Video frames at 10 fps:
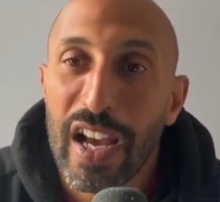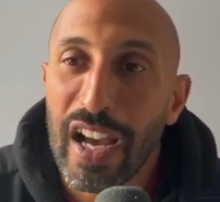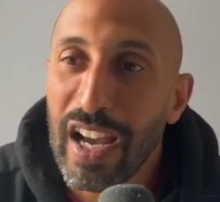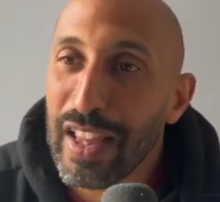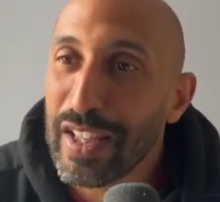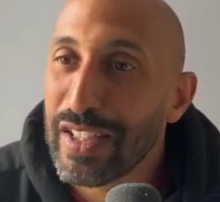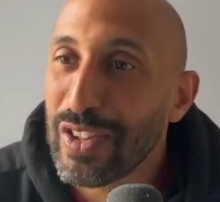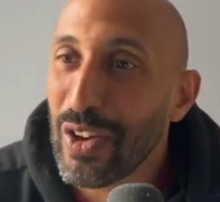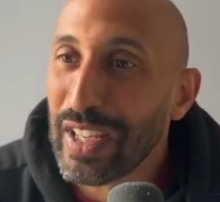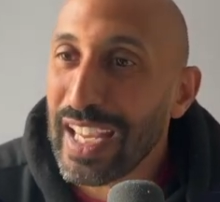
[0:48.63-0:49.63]
The
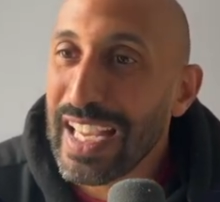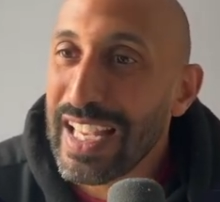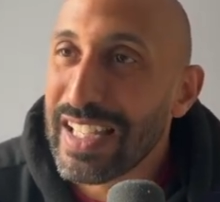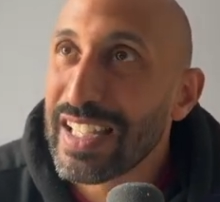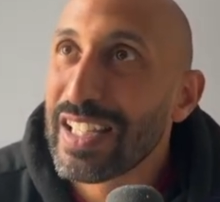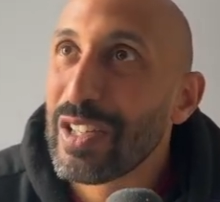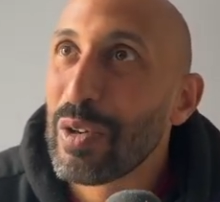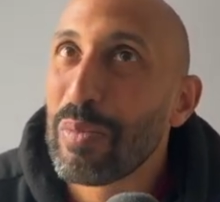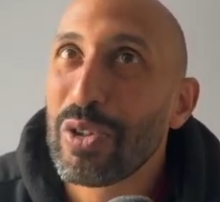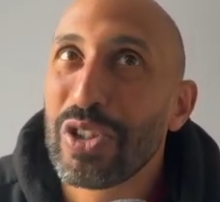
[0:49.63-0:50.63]
stock is
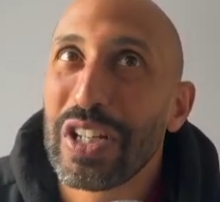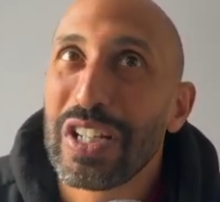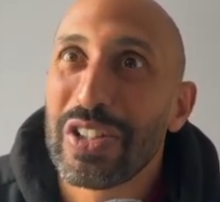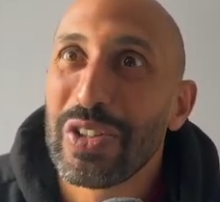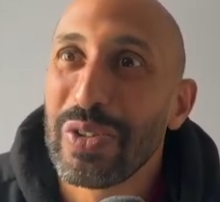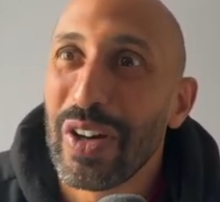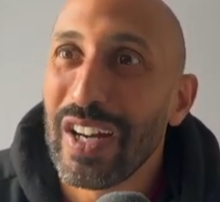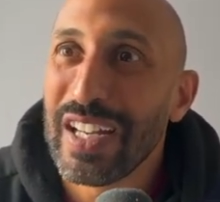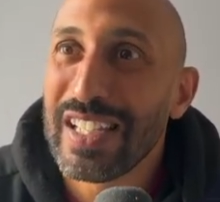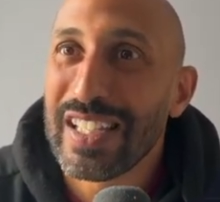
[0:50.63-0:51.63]
still pushing to new
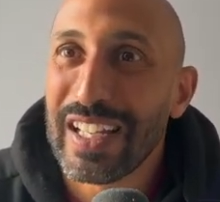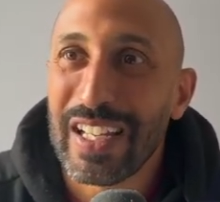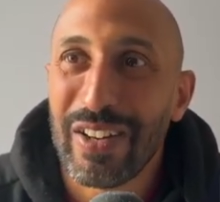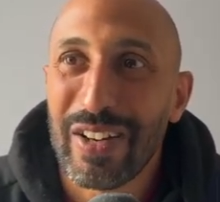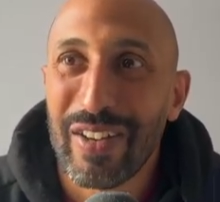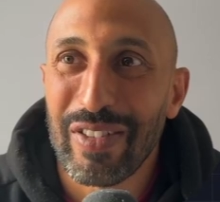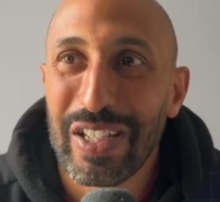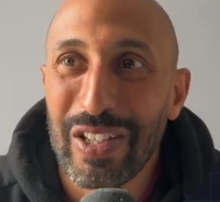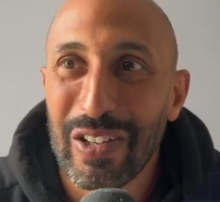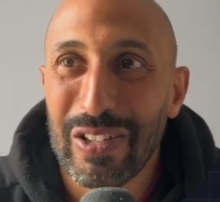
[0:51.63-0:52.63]
highs, and I don't have any
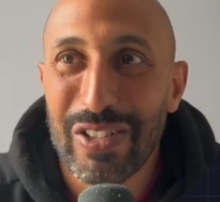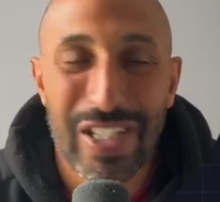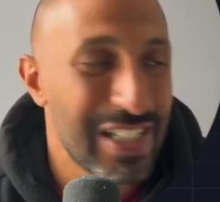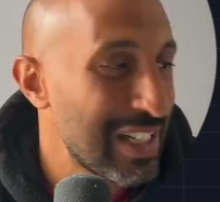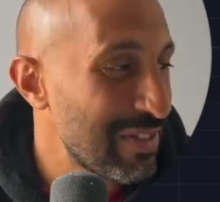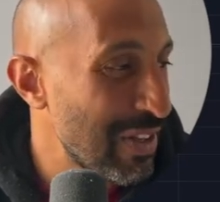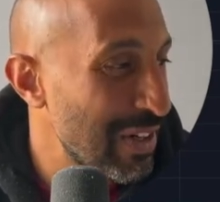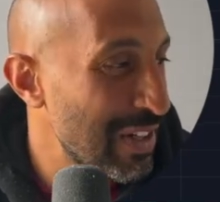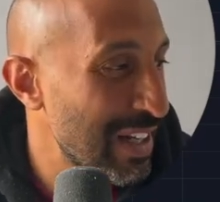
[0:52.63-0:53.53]
YOLO shares left on,